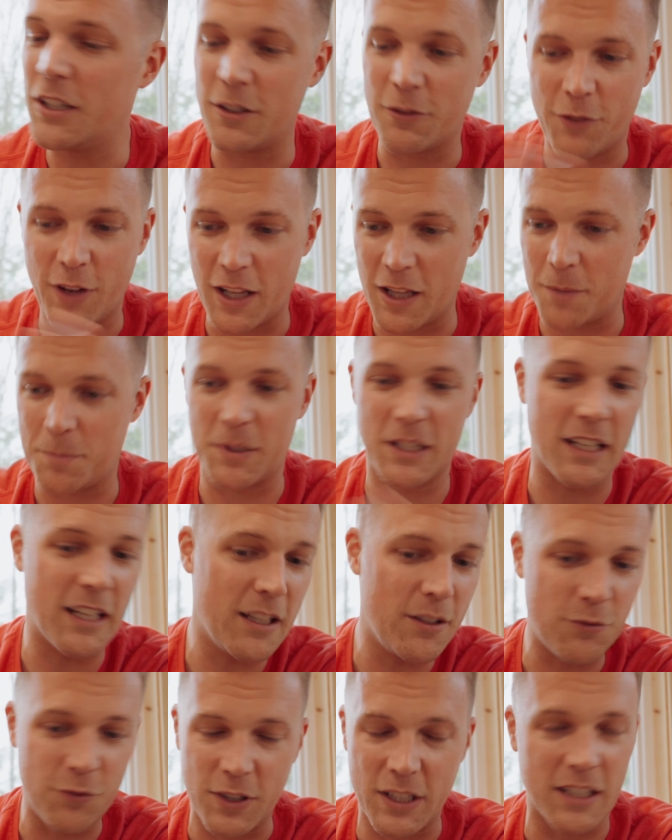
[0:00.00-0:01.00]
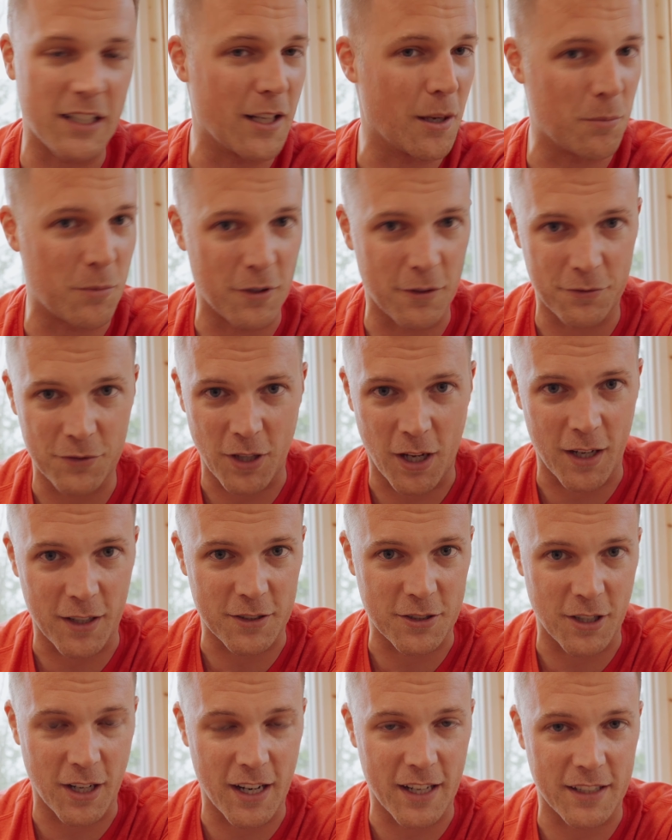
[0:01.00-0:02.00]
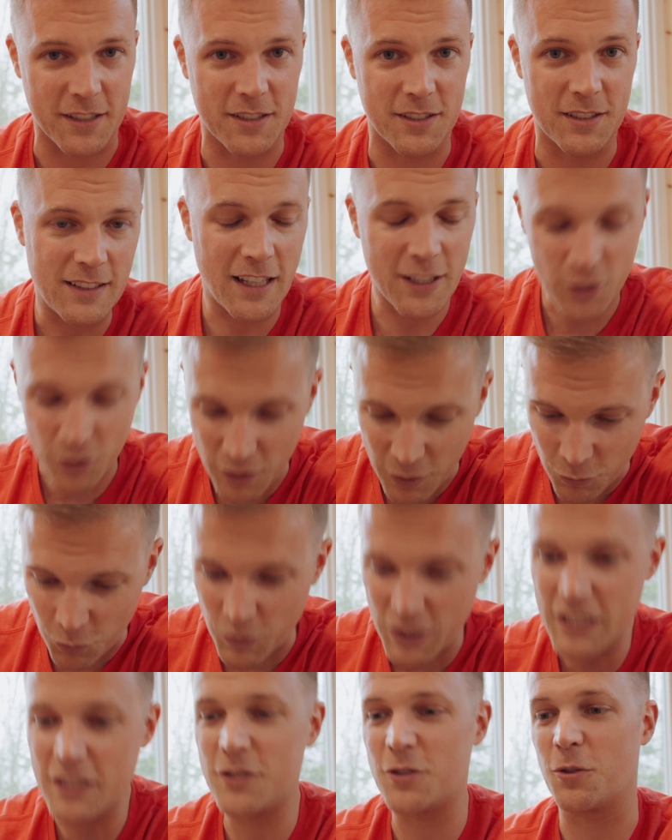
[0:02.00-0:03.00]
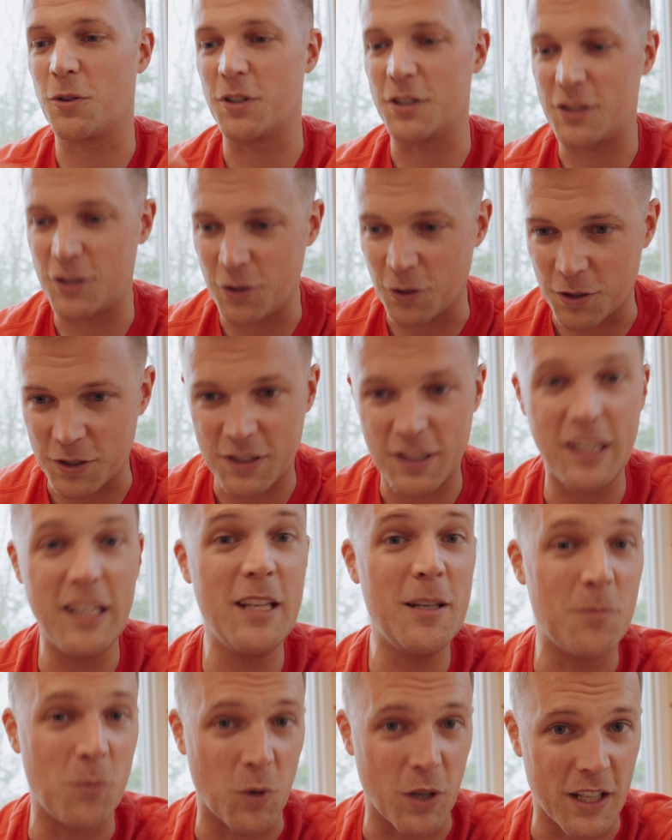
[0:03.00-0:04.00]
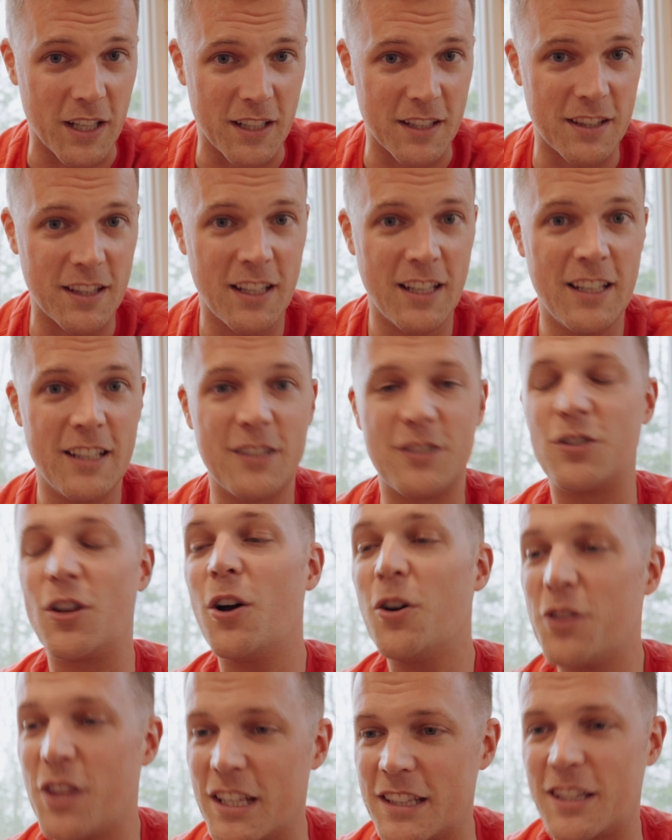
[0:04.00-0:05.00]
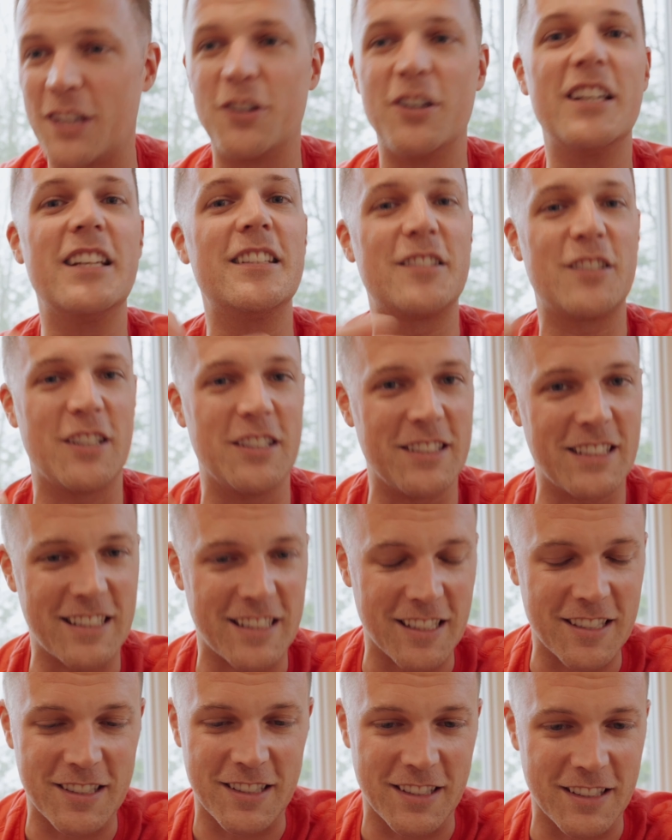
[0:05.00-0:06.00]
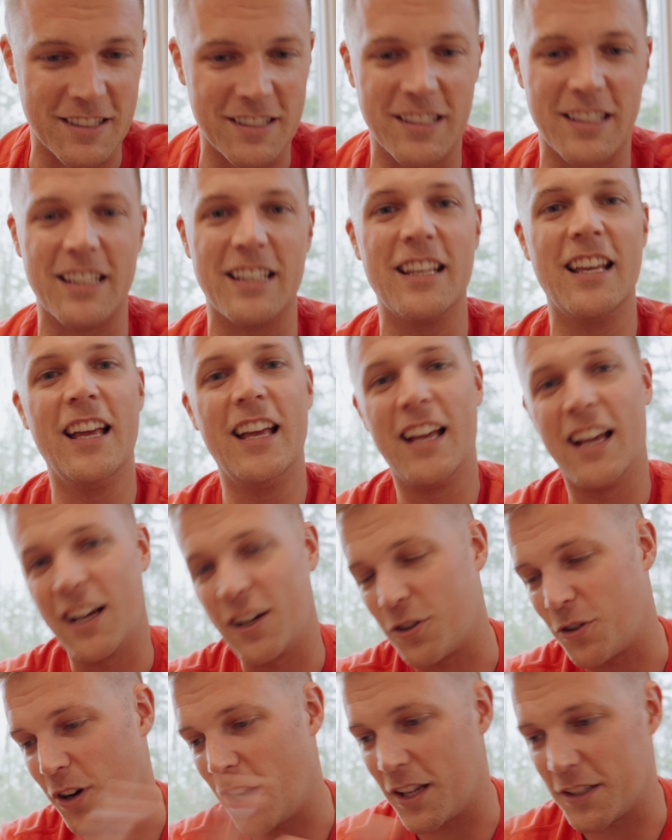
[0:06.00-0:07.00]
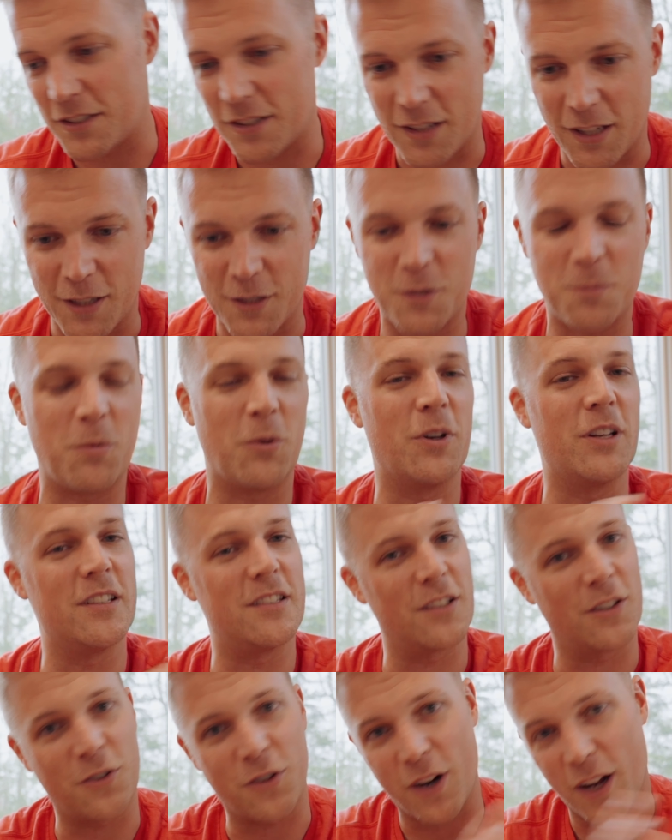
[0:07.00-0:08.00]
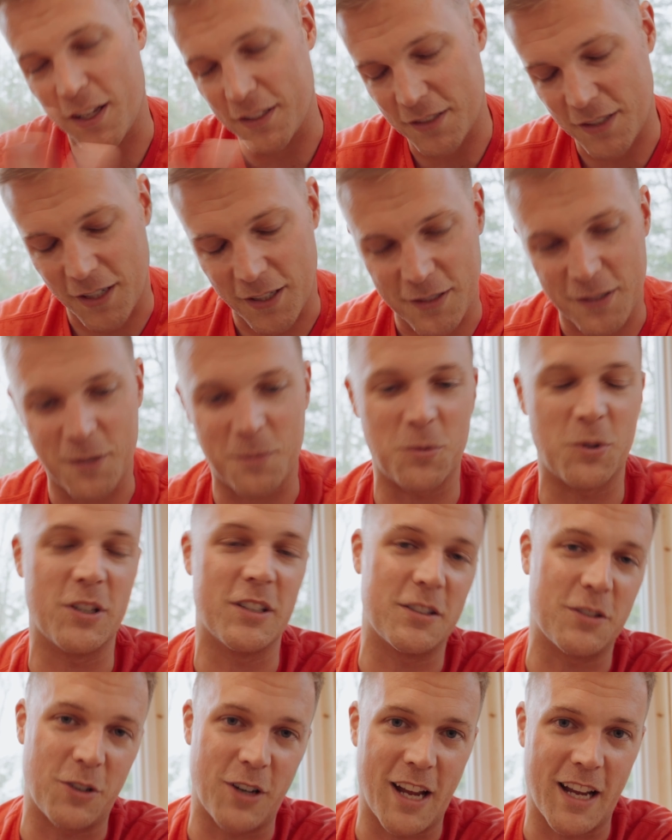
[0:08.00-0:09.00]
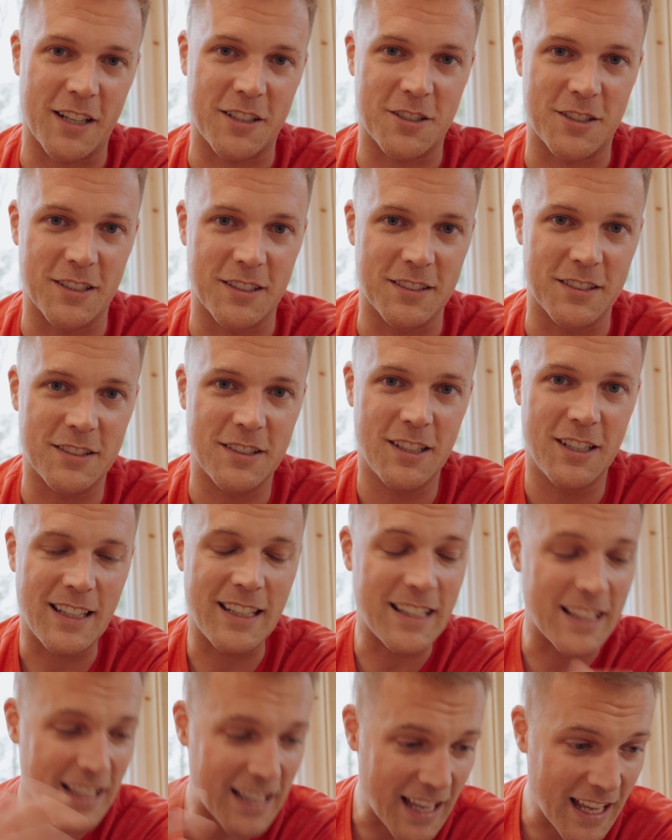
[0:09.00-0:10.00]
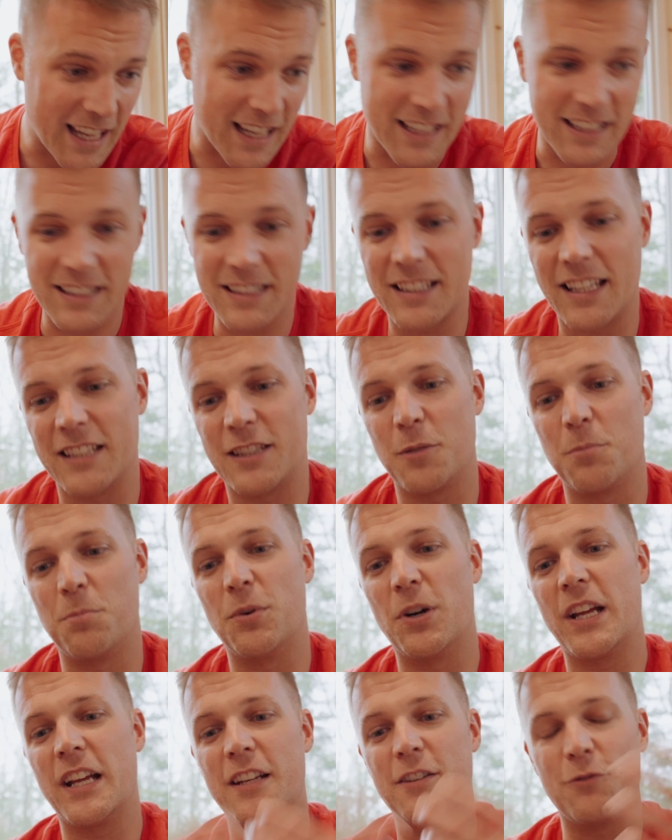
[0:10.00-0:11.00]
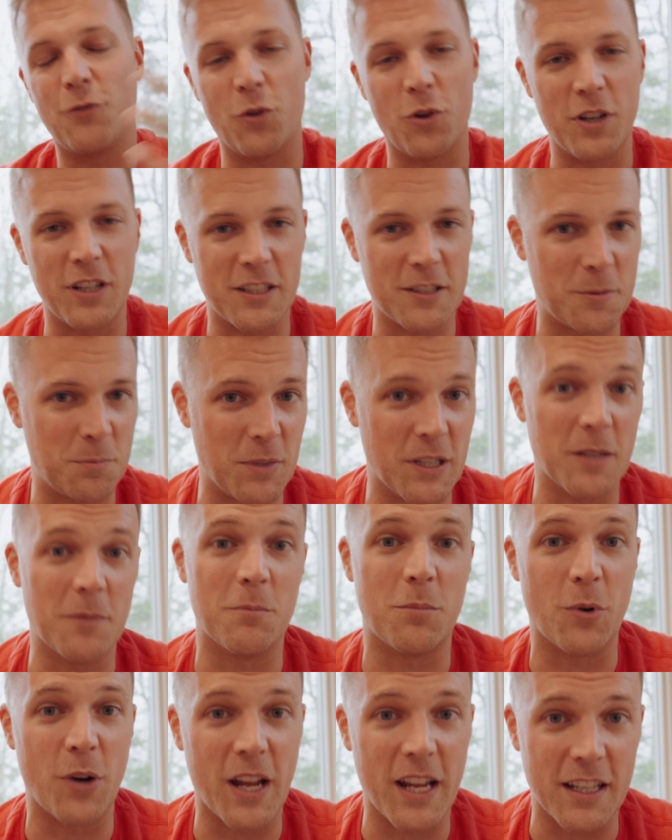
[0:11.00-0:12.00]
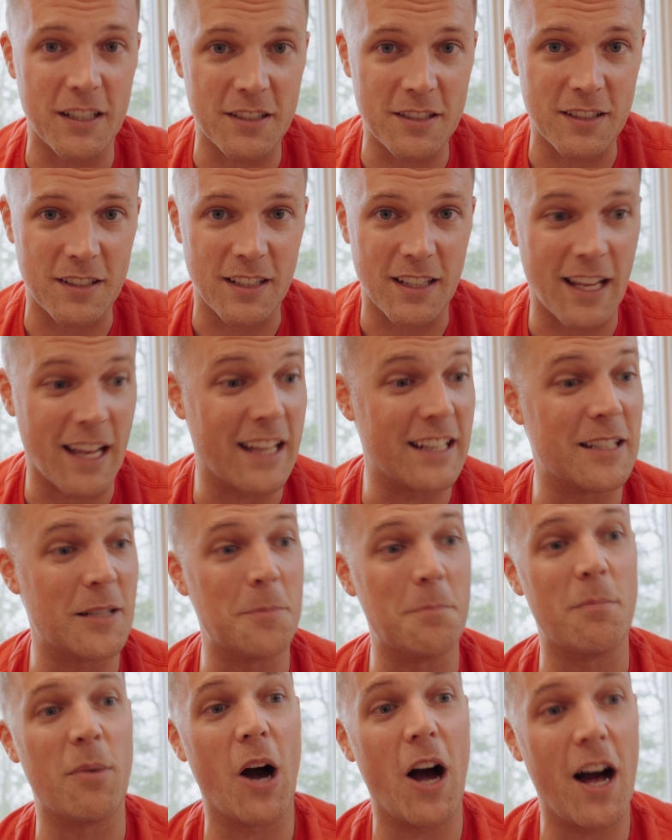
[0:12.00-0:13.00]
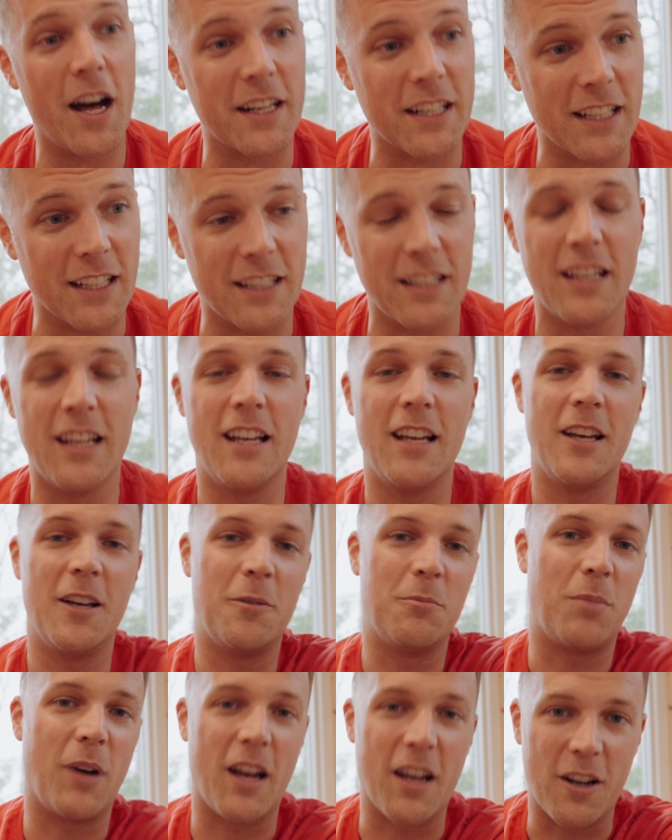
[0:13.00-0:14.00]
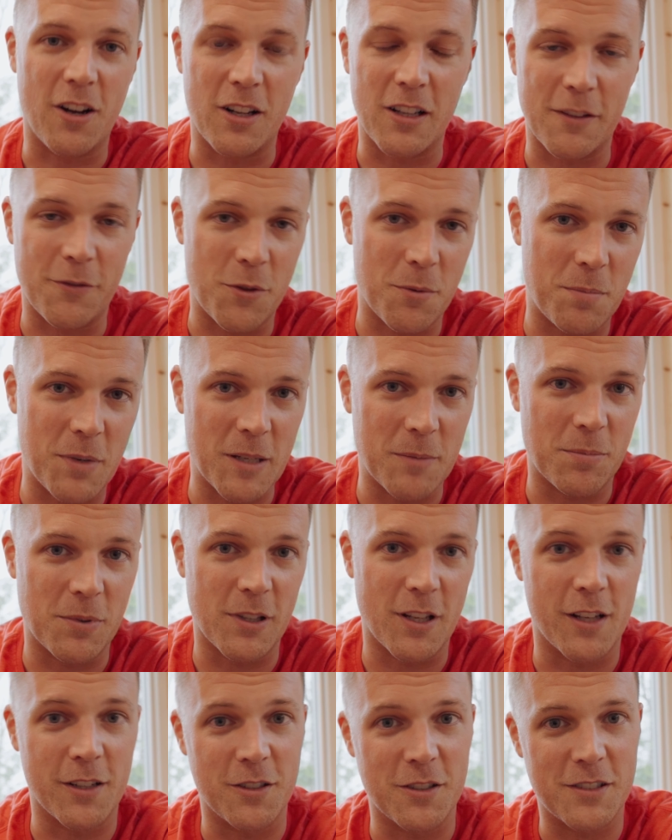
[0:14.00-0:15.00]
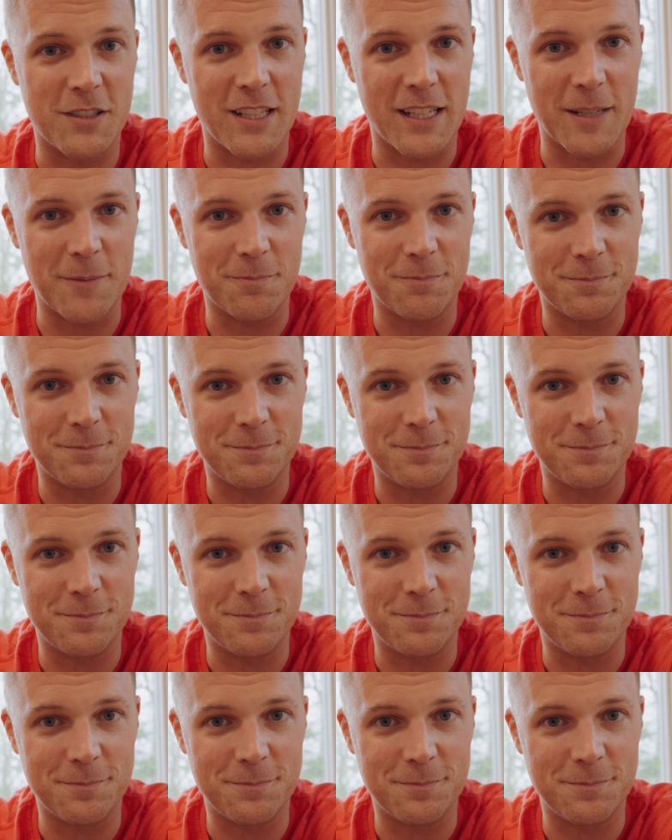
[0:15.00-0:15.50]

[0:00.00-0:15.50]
develop an infinite number of talk tracks that you can resource your team with so that there is consistency across touch points, across customer interactions, and again, that the brand voice be embraced and embodied by all of the people on your team.